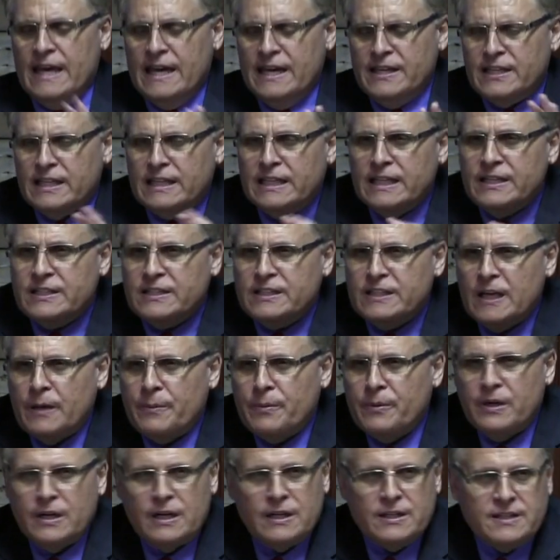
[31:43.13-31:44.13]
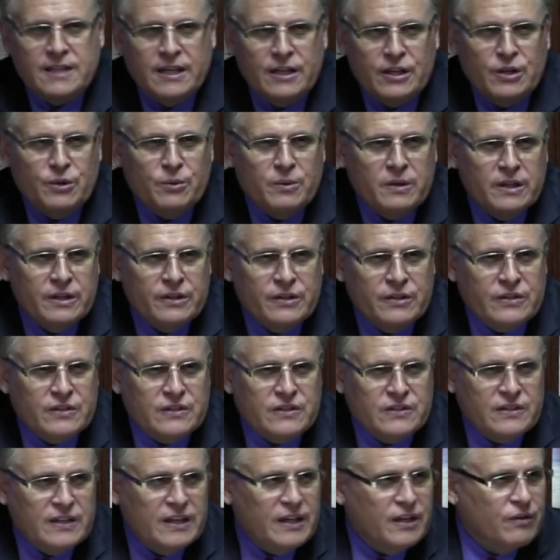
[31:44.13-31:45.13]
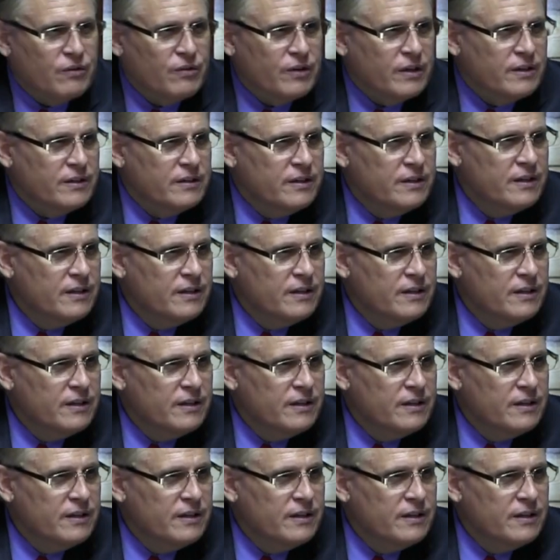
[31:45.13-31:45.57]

He said, Listen, I'm going to tell you a little secret.